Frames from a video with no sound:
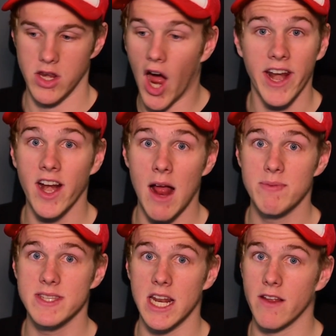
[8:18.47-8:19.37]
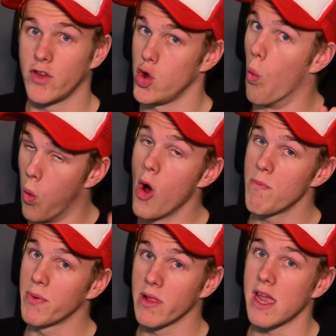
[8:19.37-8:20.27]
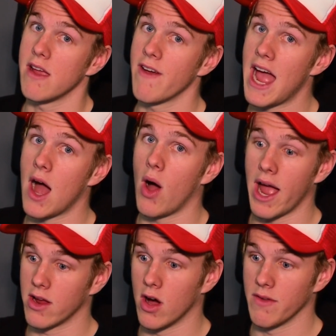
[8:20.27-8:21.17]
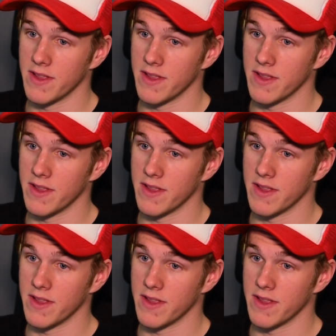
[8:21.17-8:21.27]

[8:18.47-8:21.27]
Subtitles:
99% of you won't believe how I got